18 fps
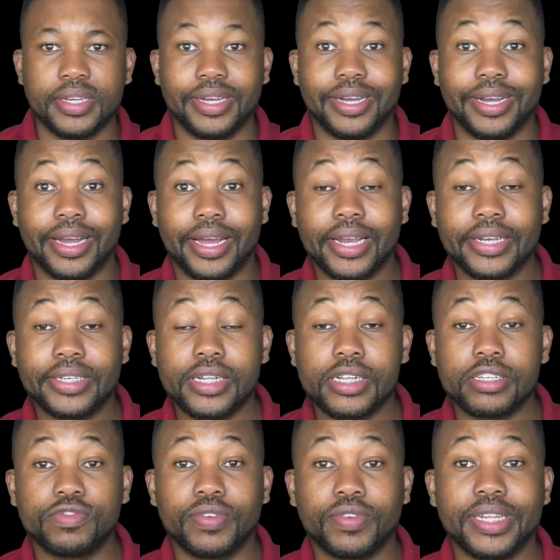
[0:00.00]
Greetings,
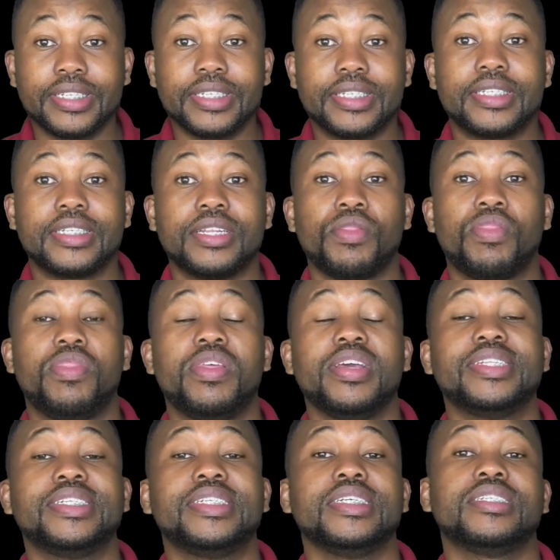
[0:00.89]
friends, this
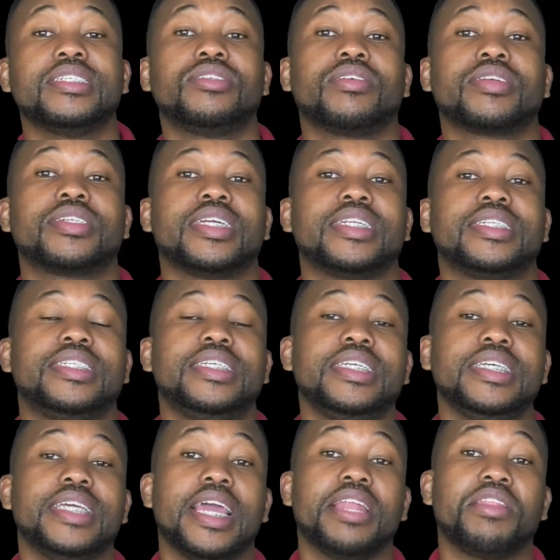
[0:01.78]
is Dr. T, and
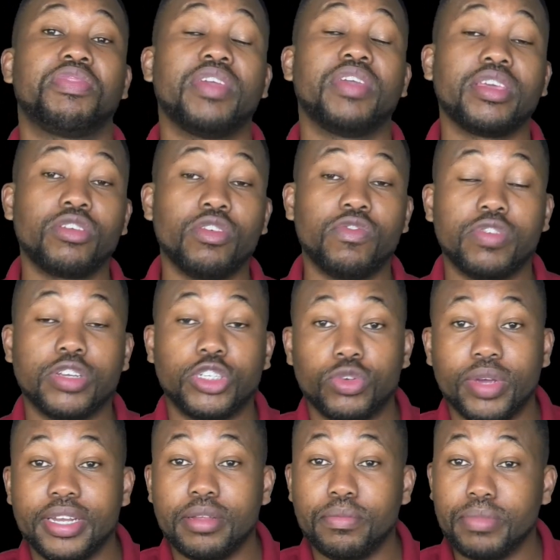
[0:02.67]
thank you for joining
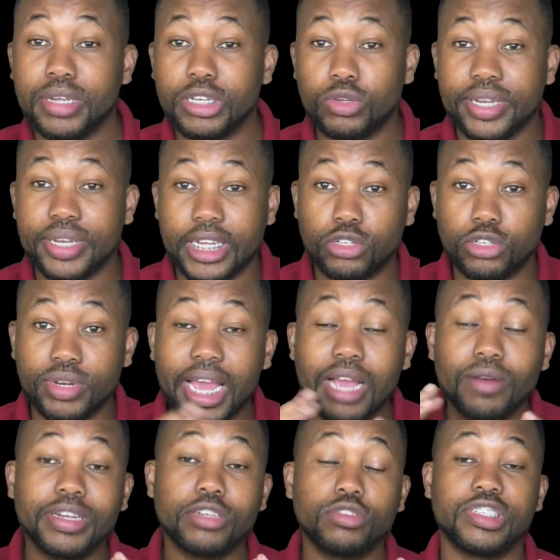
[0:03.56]
me today. Today I want
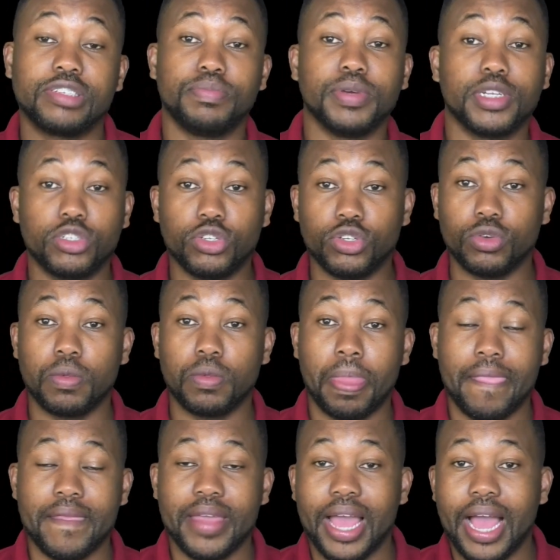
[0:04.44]
to speak to you
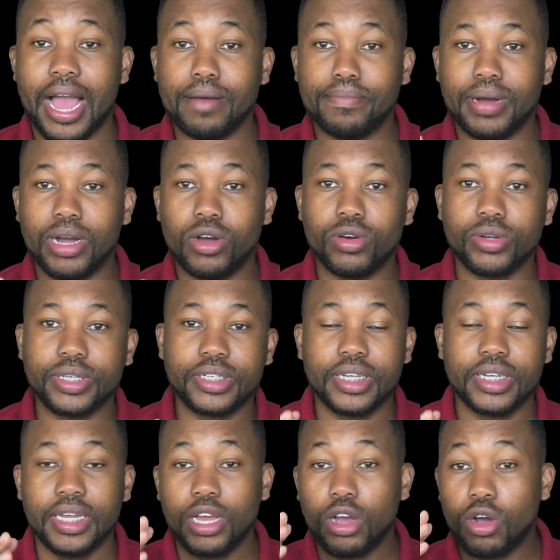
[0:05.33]
about
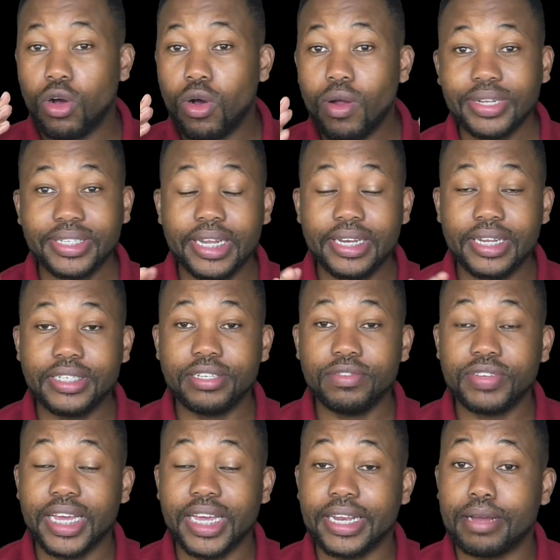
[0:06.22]
alternative
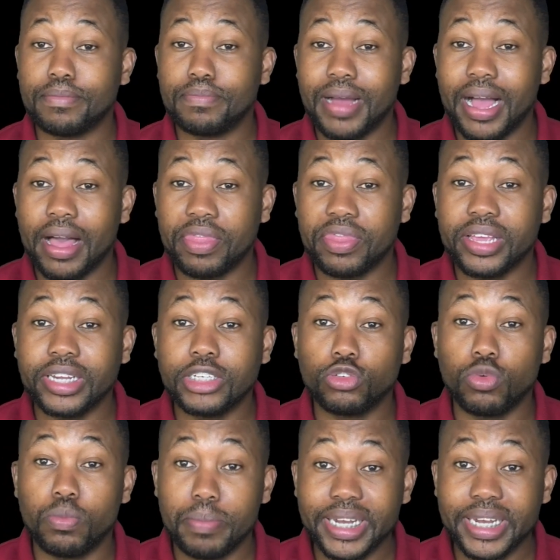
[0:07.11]
career path into
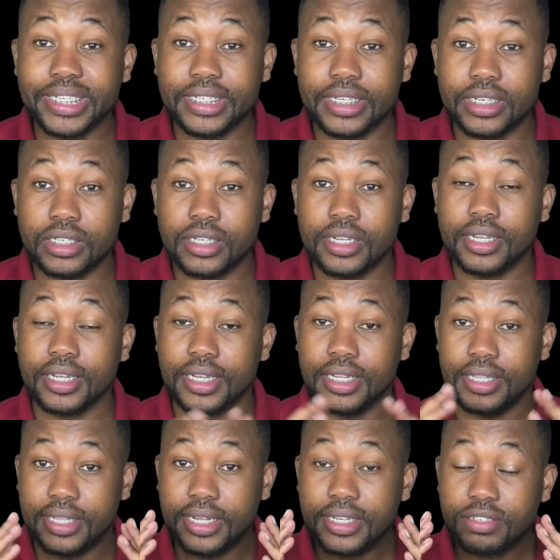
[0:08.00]
medicine.
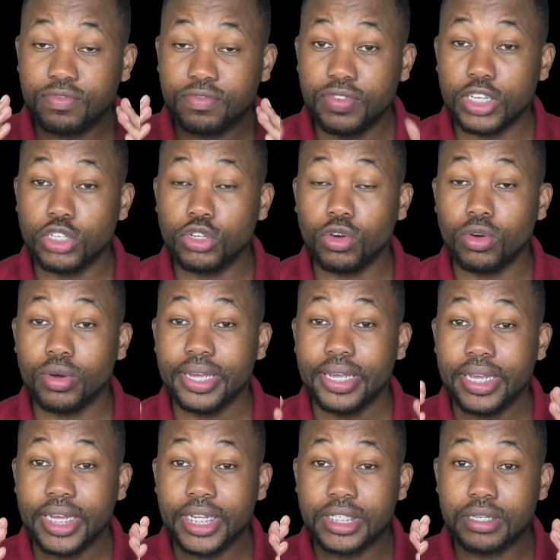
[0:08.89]
This video
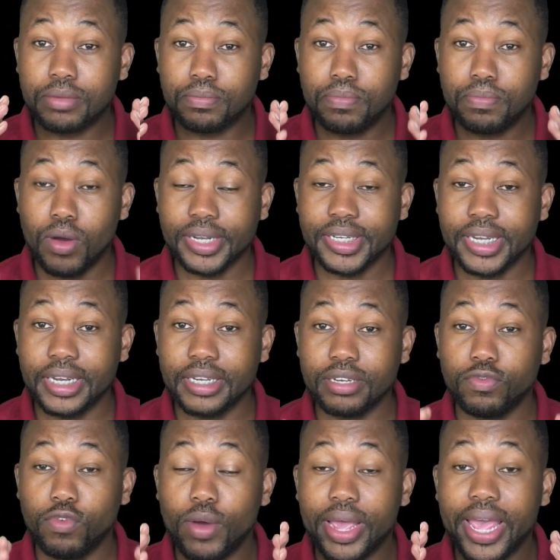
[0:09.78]
is important for
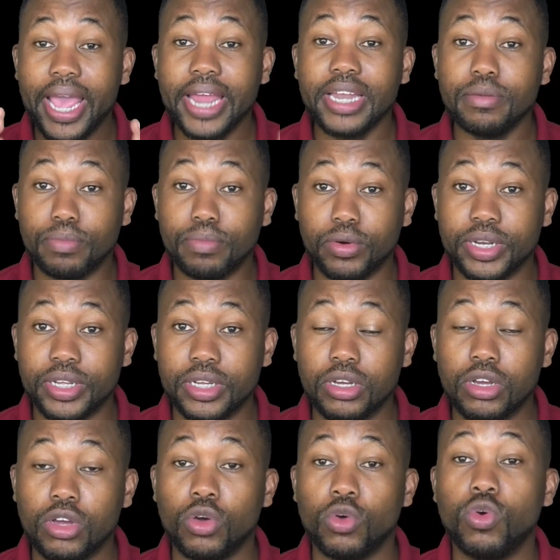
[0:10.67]
anybody
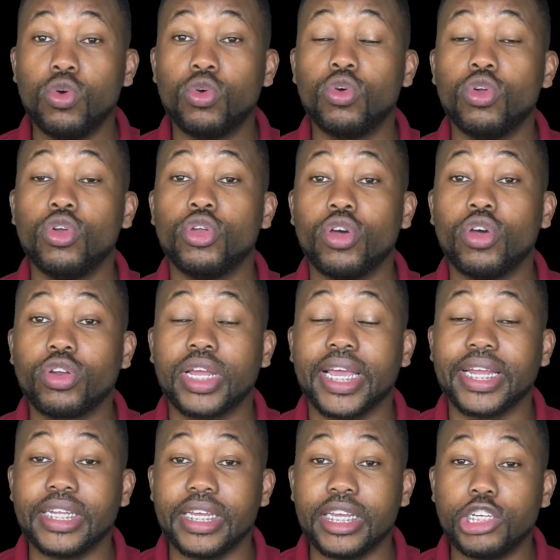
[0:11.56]
who could not get
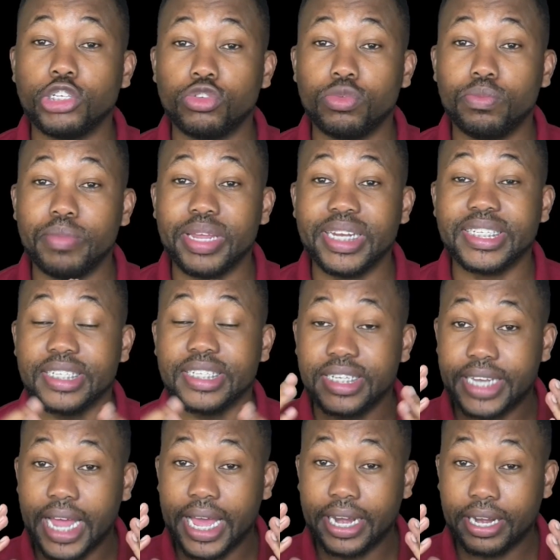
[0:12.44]
into medicine
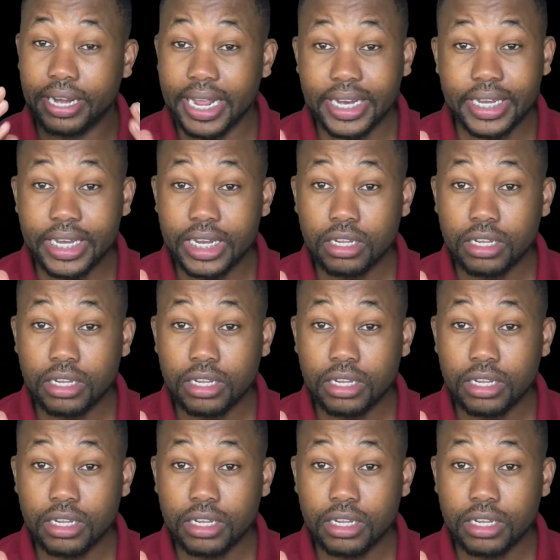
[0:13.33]
directly